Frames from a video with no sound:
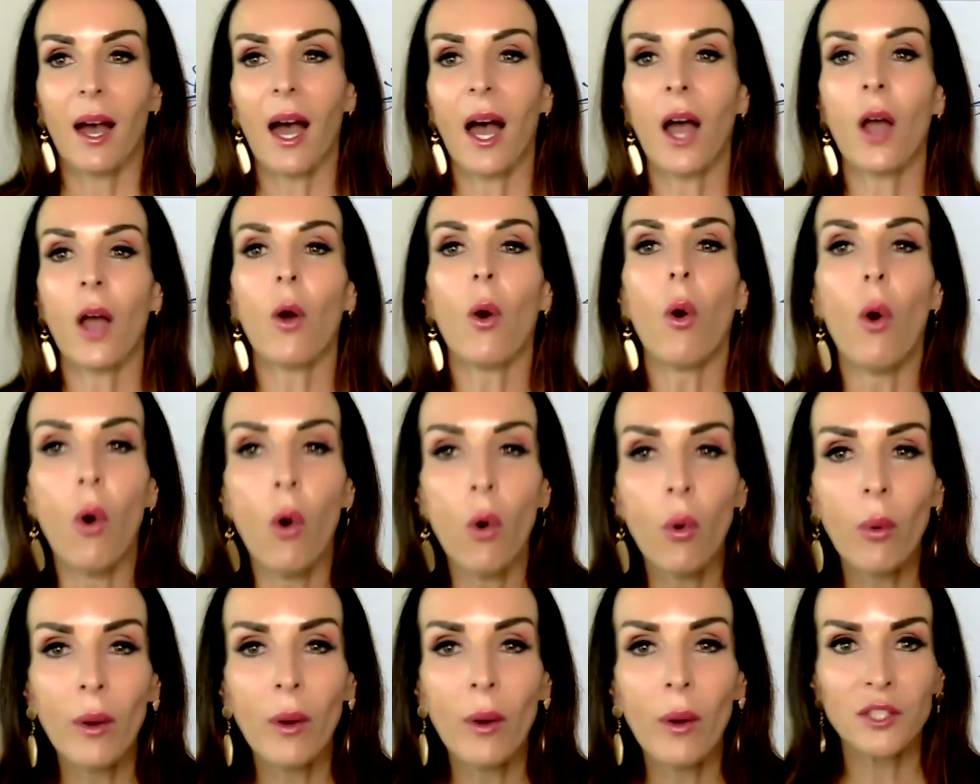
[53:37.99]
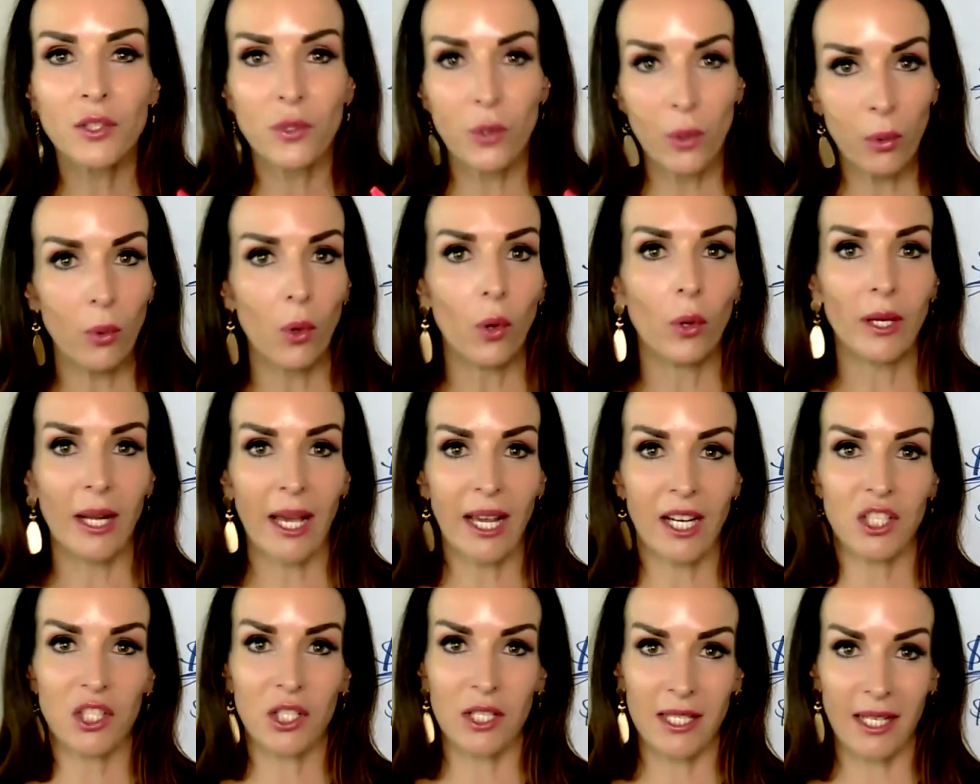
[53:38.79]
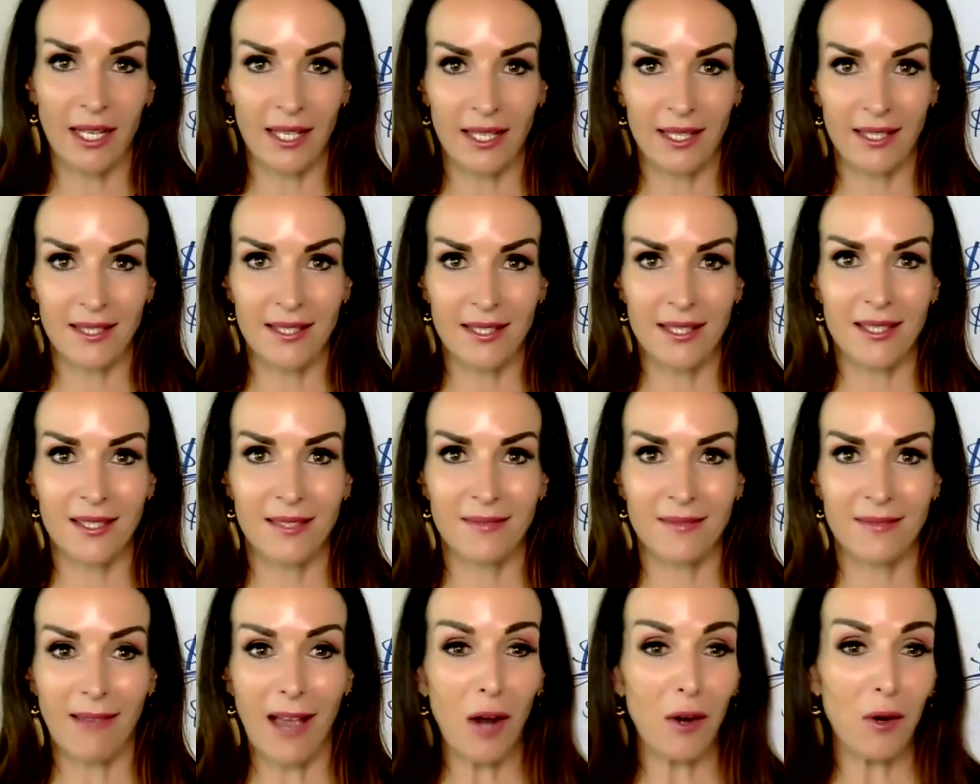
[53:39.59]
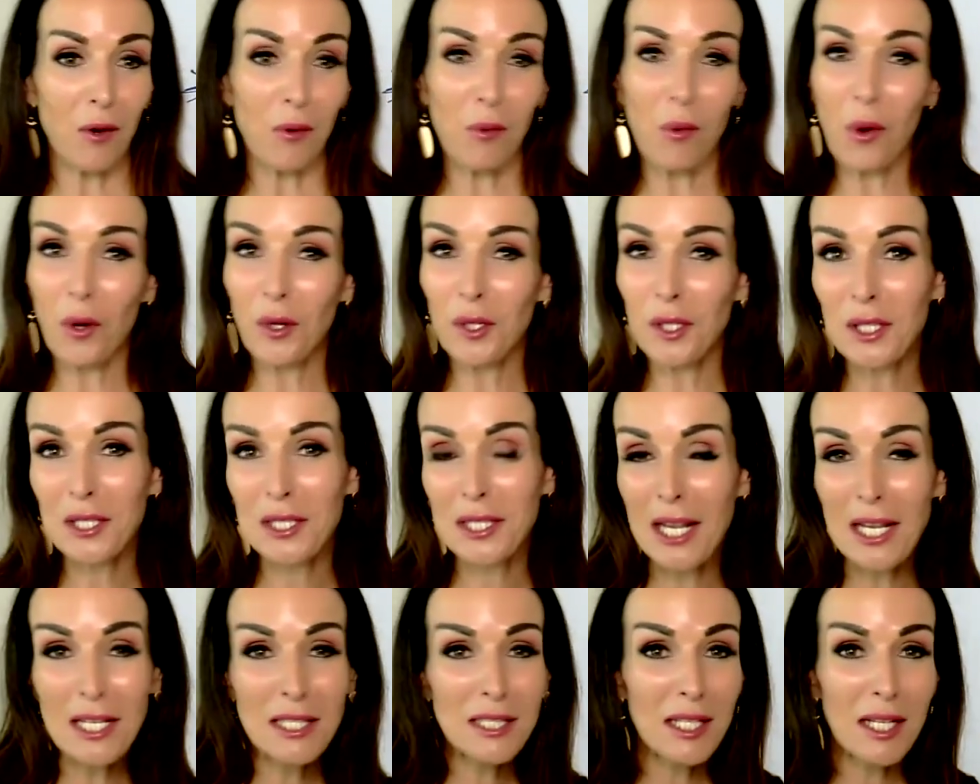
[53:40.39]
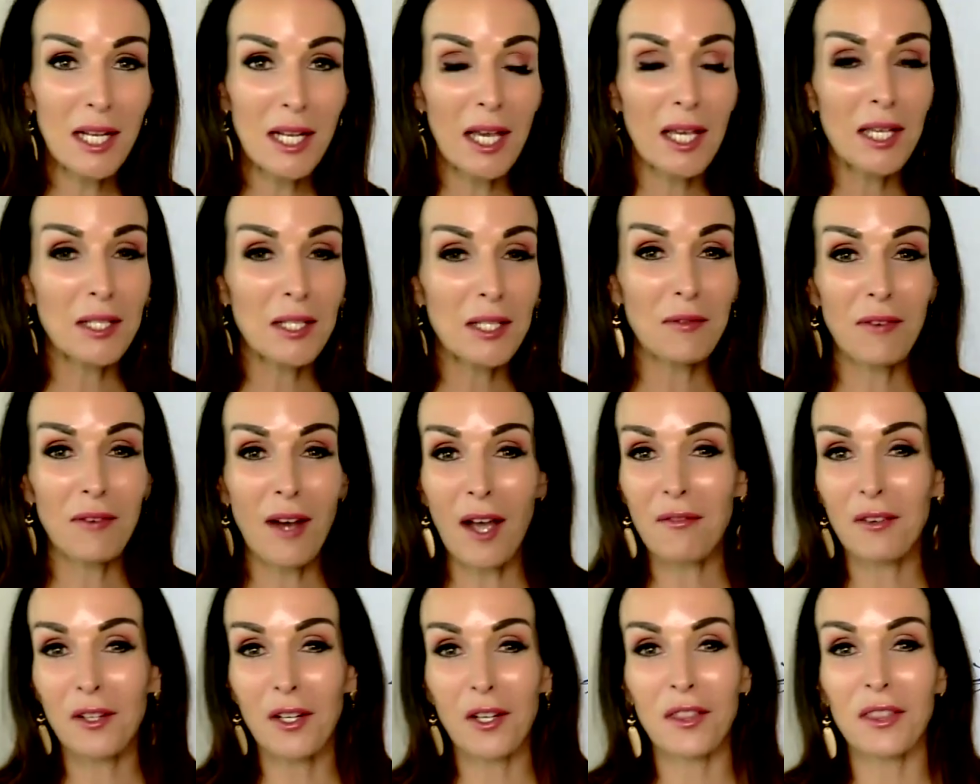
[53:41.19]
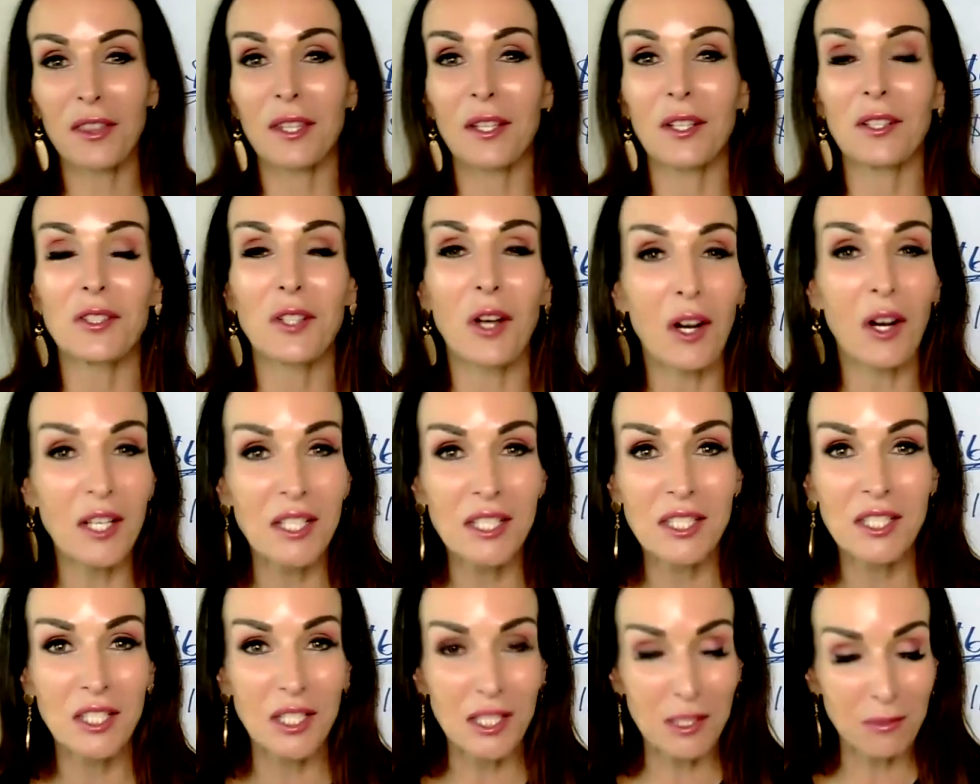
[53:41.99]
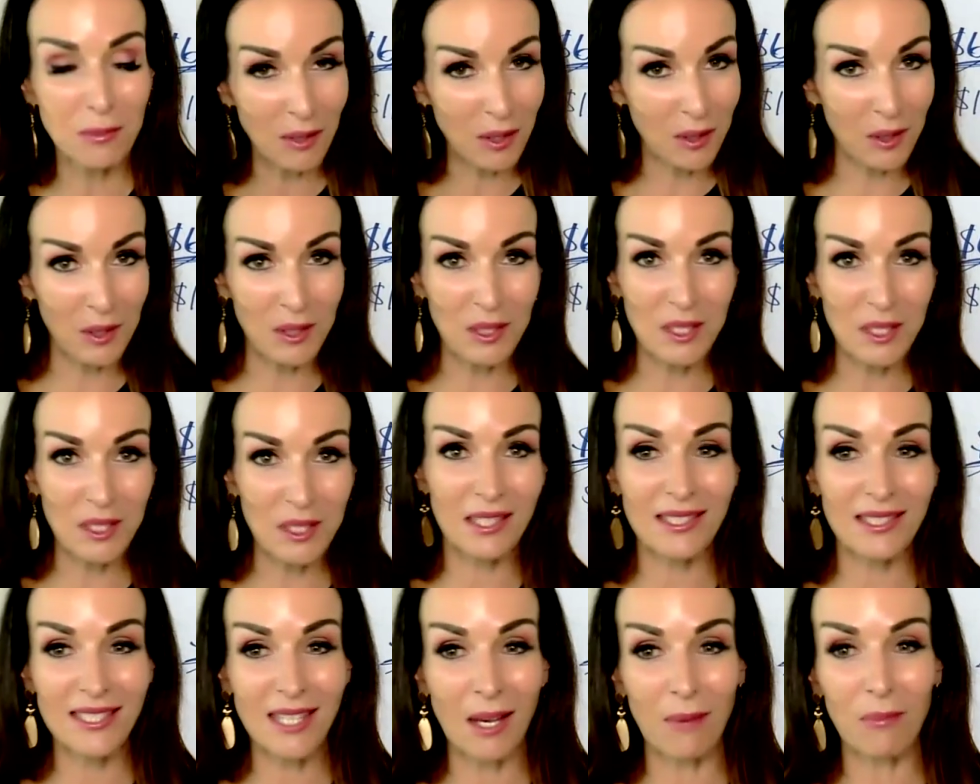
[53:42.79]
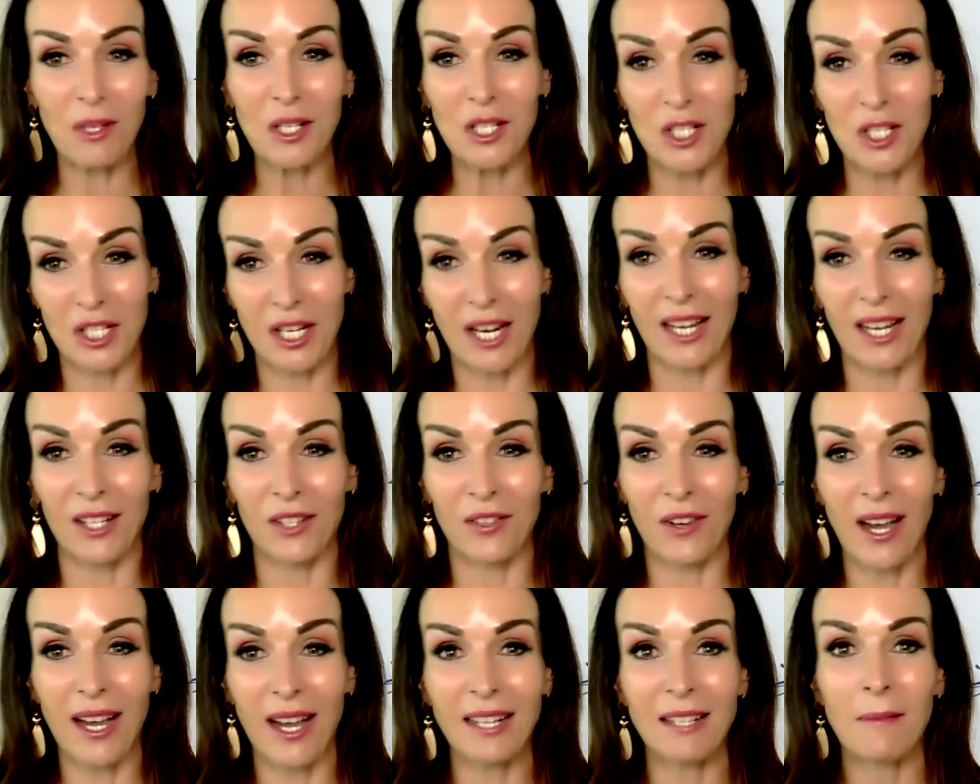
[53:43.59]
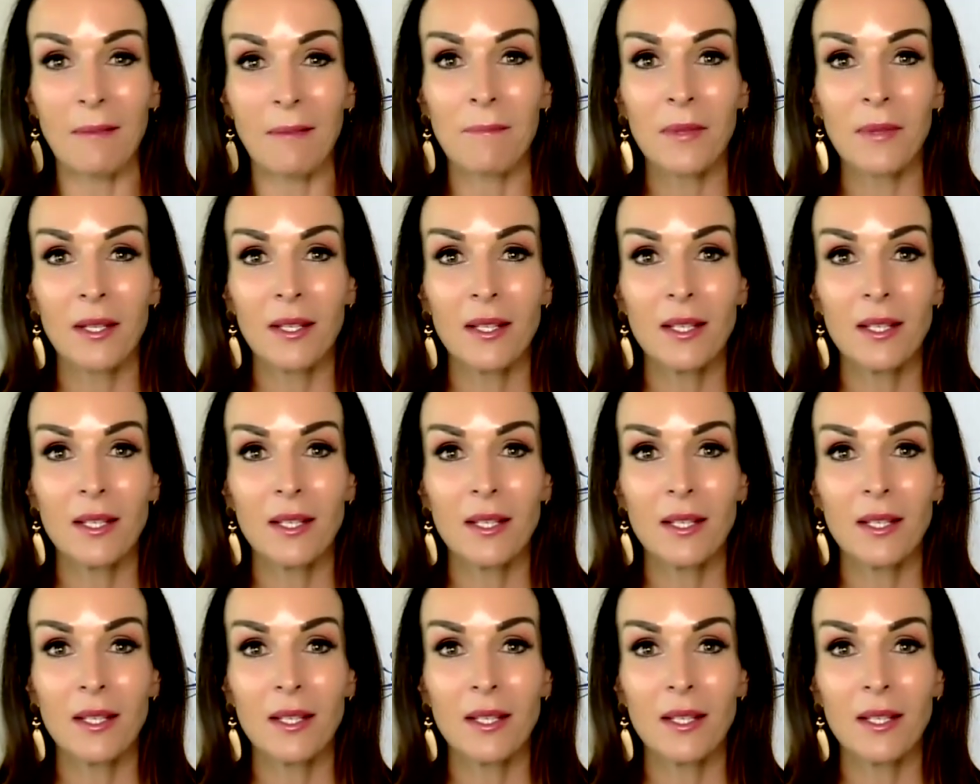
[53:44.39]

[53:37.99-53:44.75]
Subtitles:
I always reward action takers. I rewarded yesterday $500 just because someone shared, right?